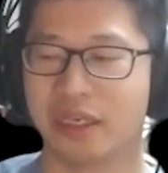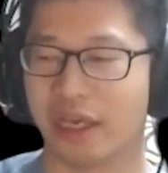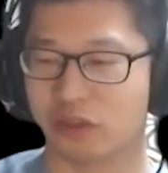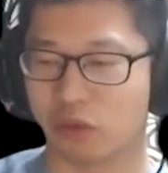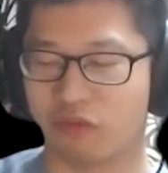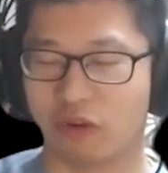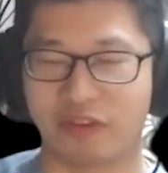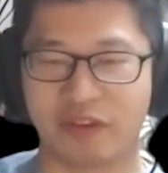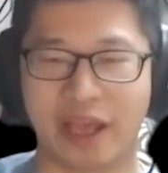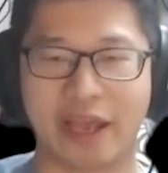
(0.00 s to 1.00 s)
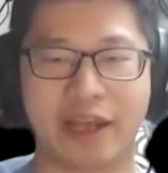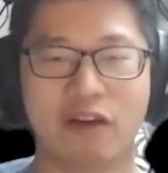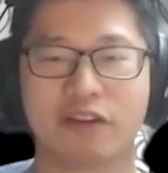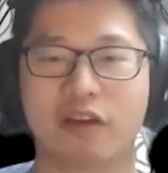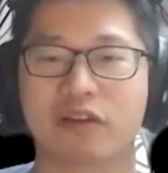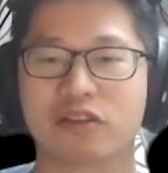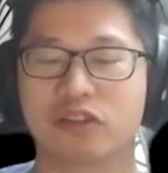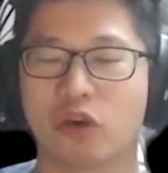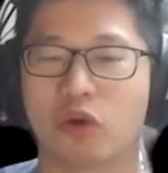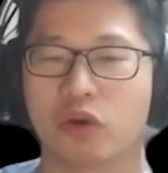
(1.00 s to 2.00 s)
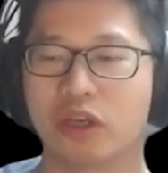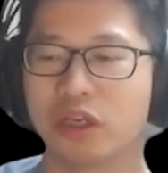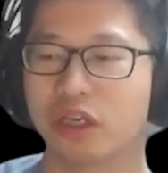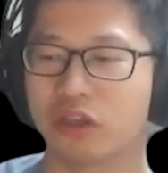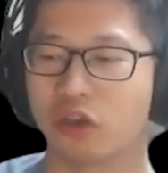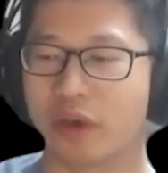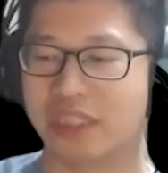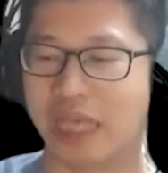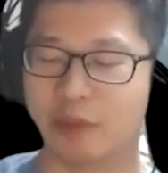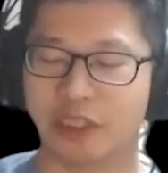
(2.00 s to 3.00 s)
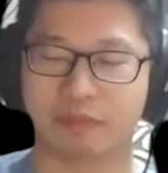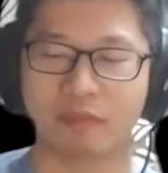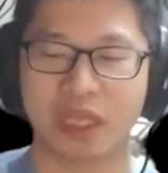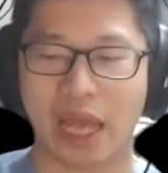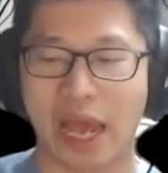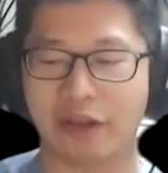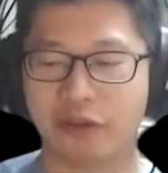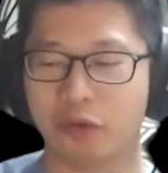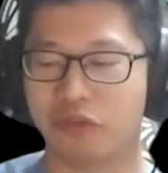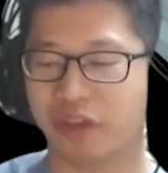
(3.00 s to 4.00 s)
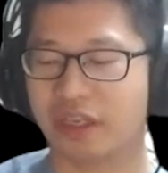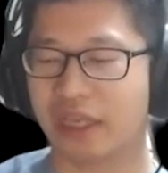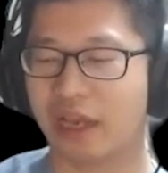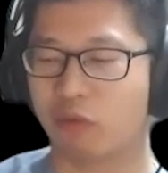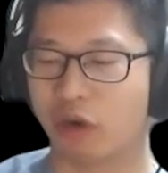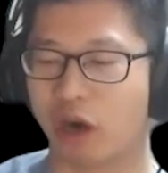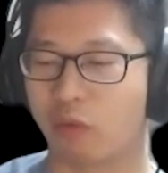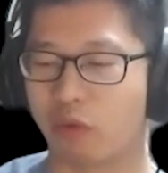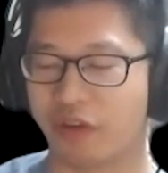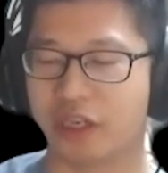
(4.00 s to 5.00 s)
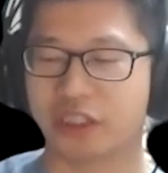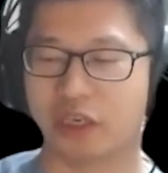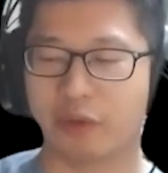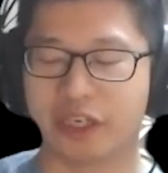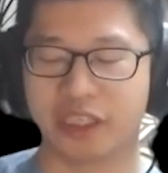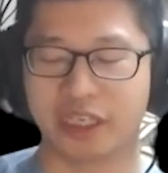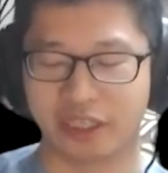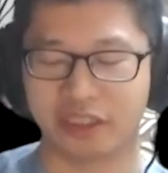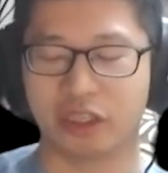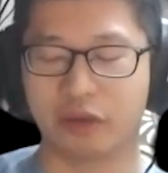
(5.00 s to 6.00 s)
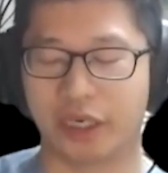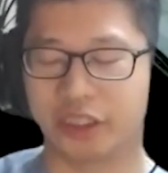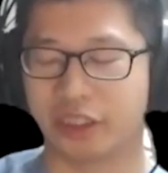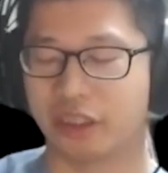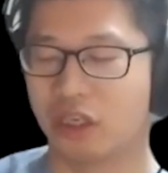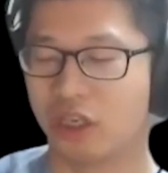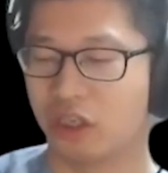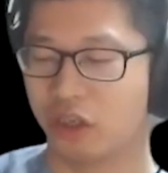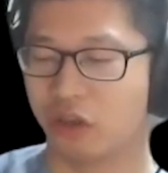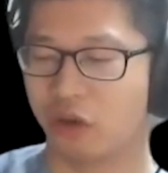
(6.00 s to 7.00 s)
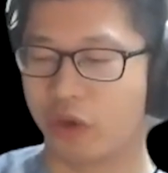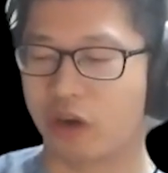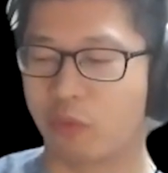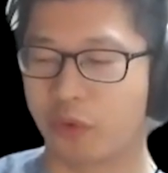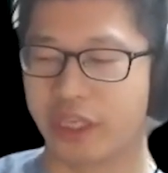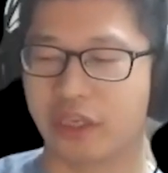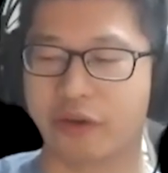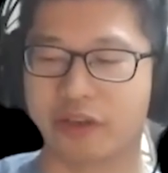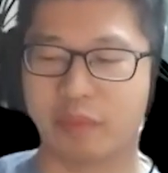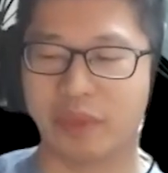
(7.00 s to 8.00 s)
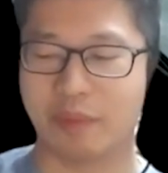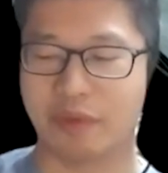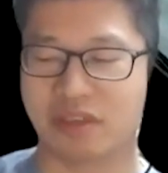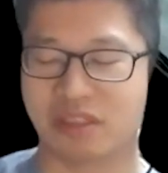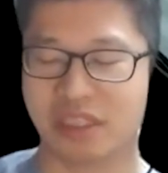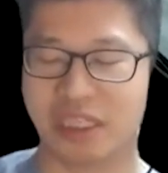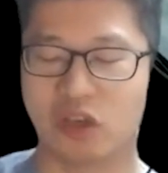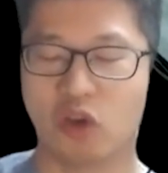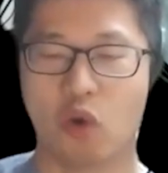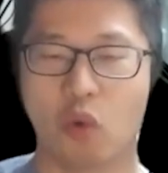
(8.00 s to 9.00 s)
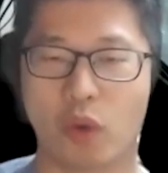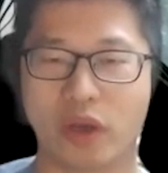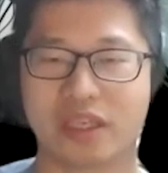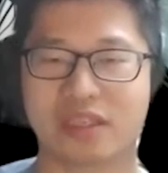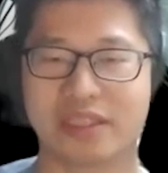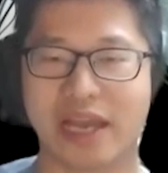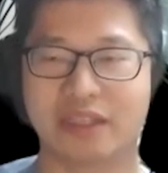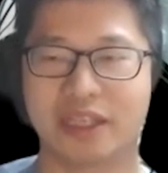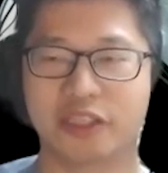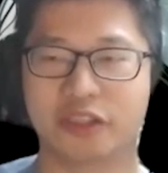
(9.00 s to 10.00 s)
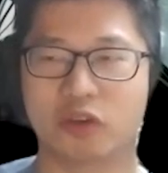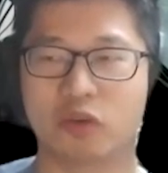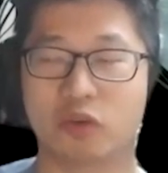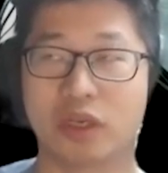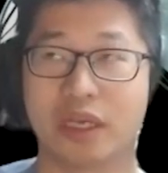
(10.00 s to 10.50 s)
and so forth. And healthcare is no exception. I do think that we are within a generation, this generation, we are really going to be able to see what does that digital